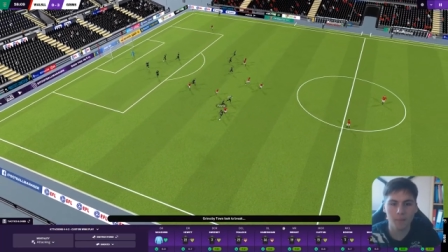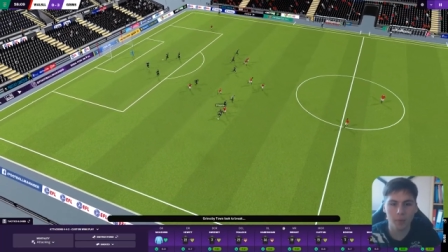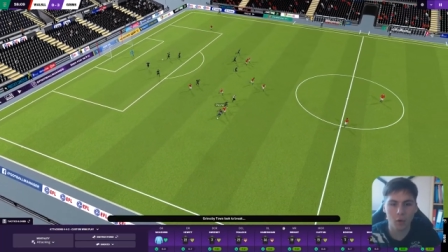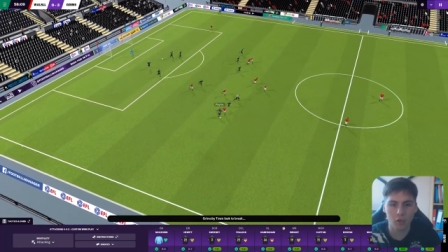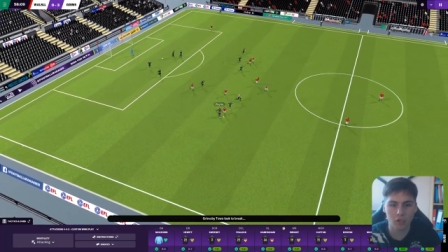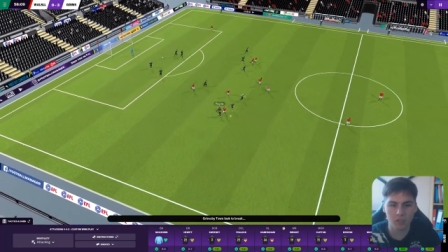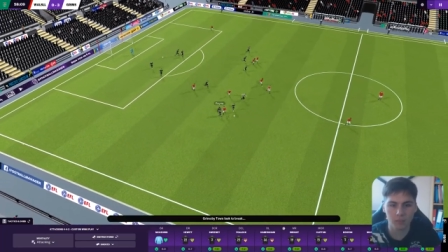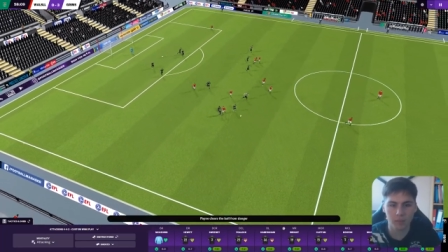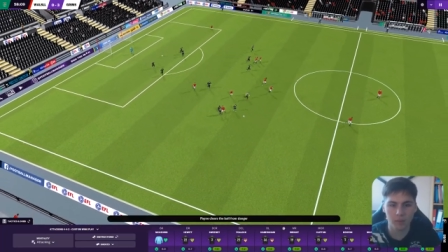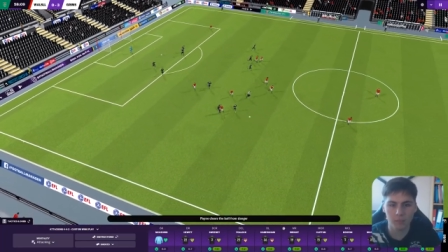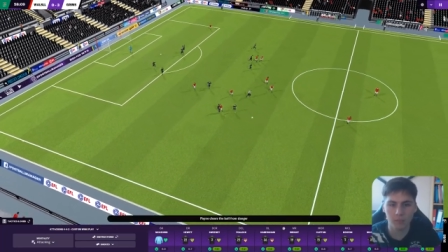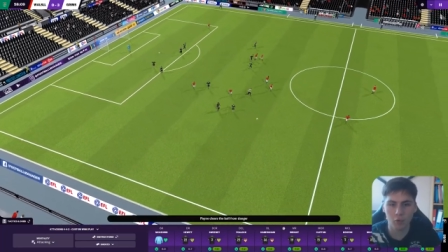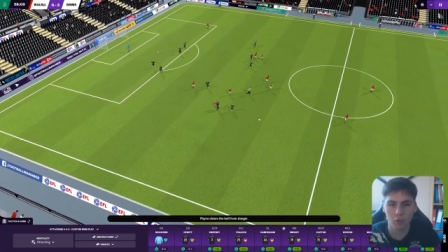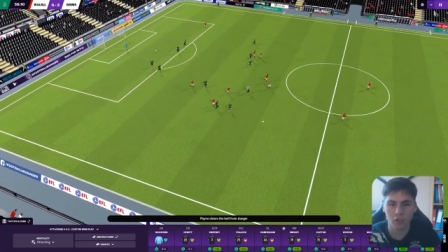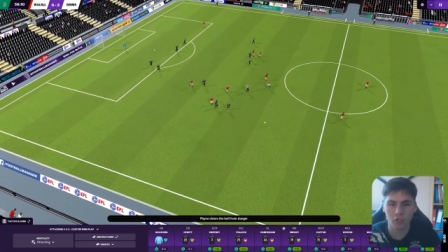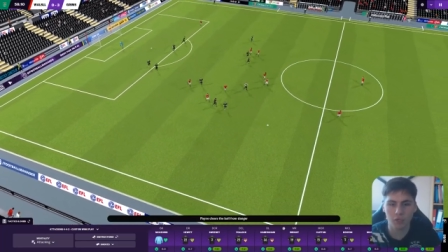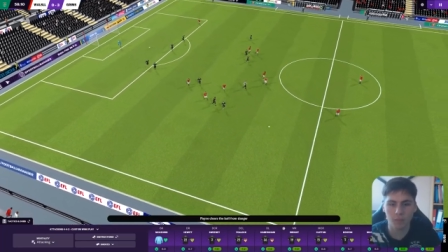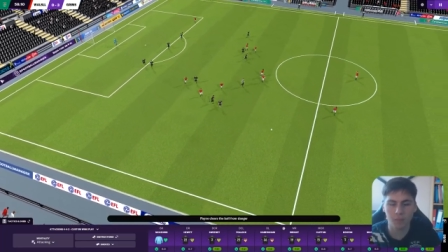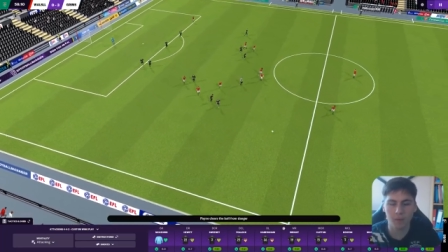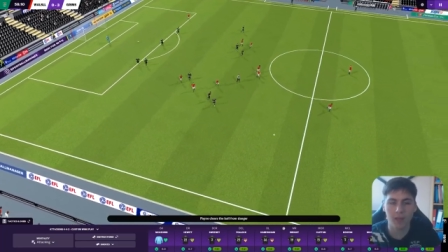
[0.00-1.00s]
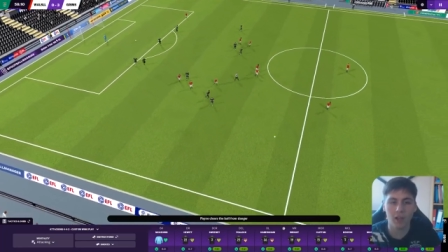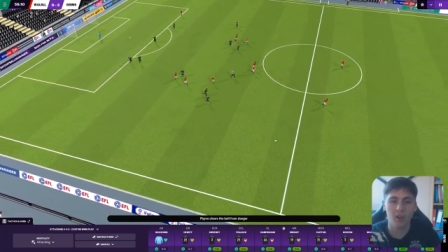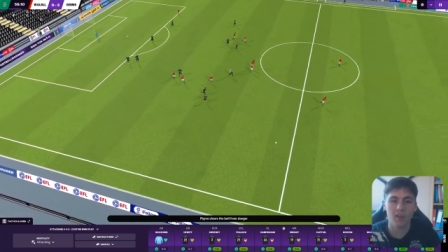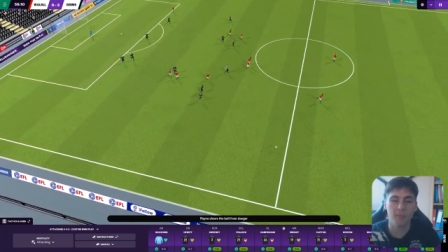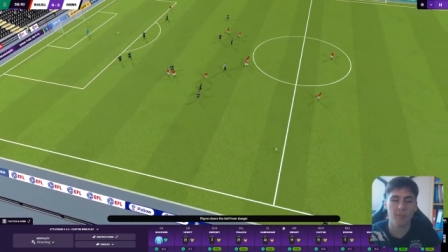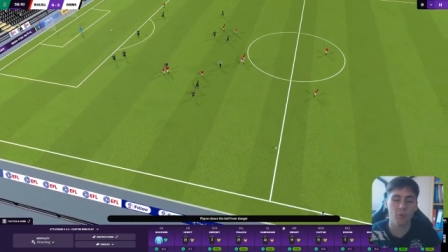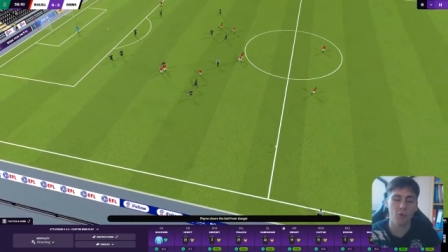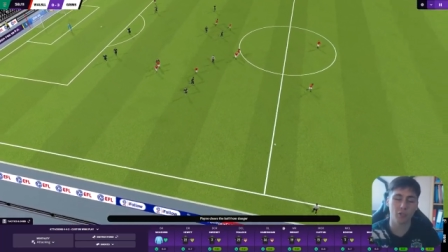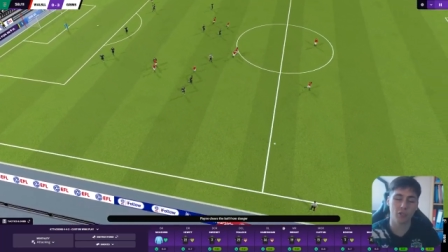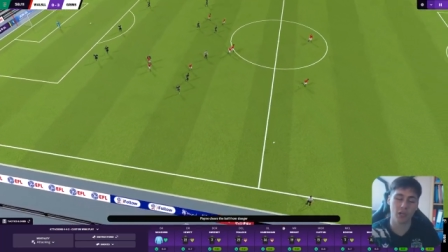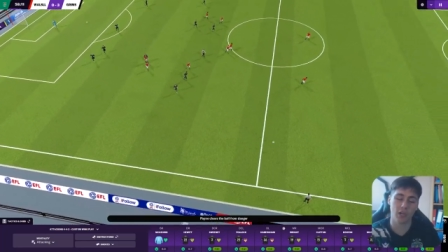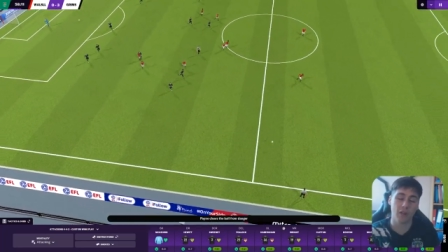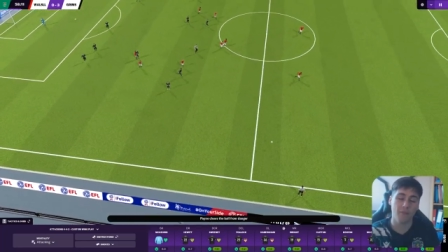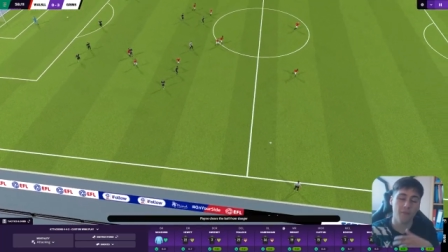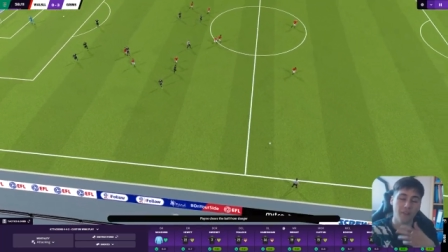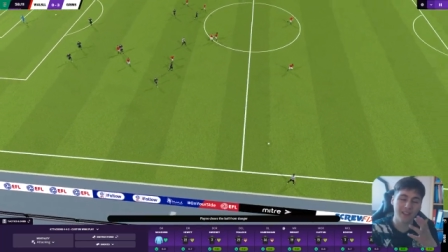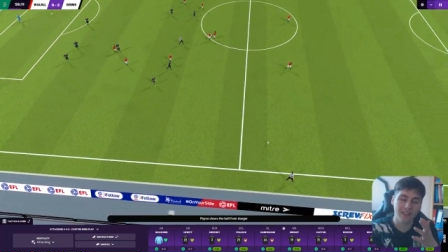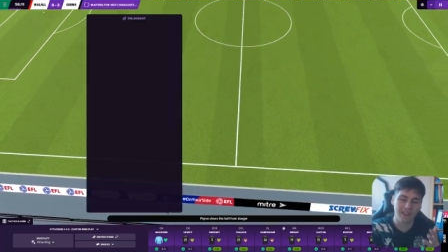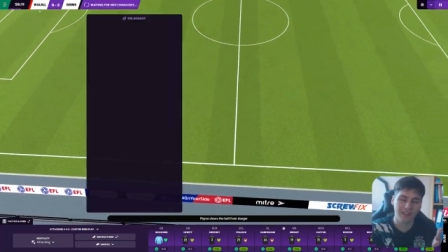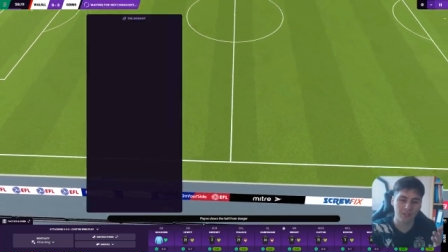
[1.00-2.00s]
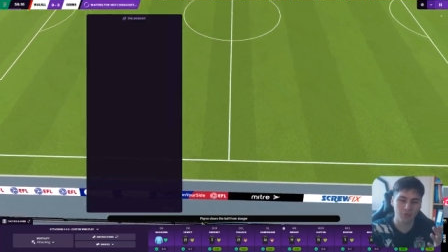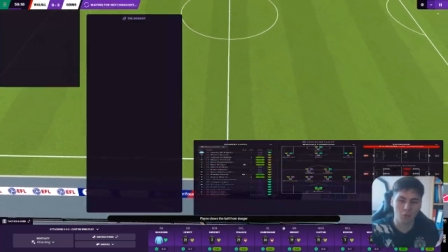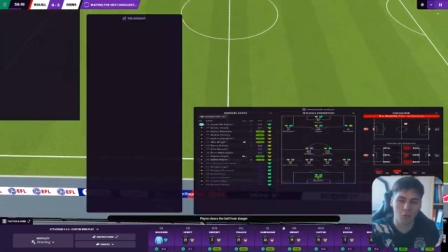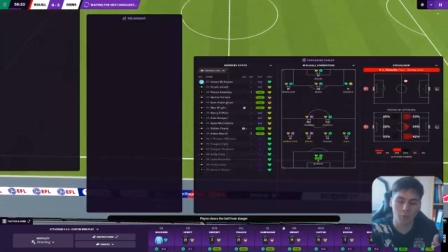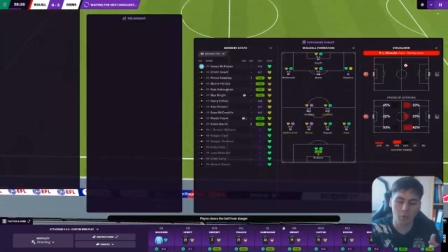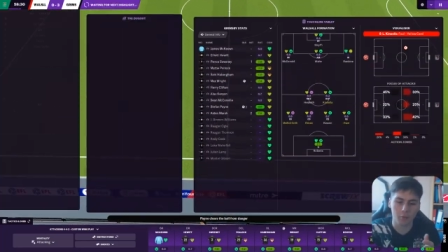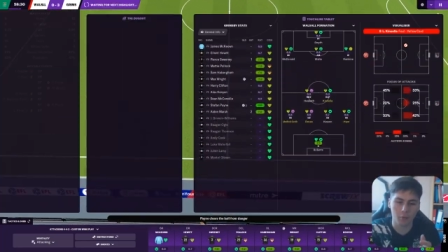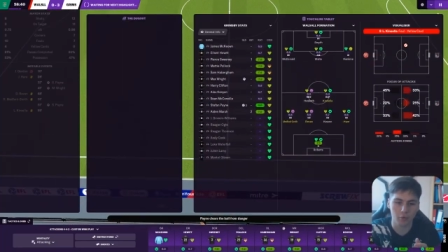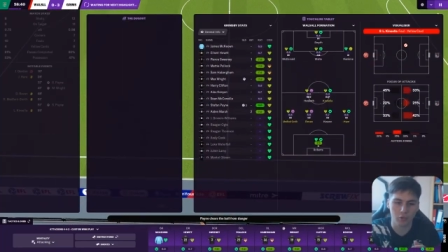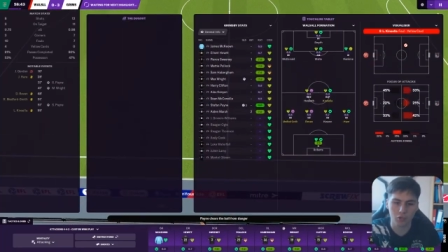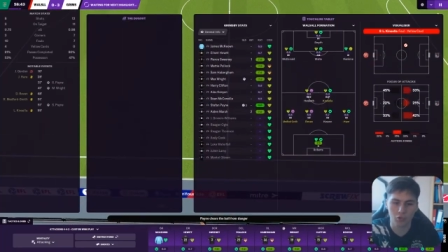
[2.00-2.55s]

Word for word: possibly push a playoff push. And I think that's what we want to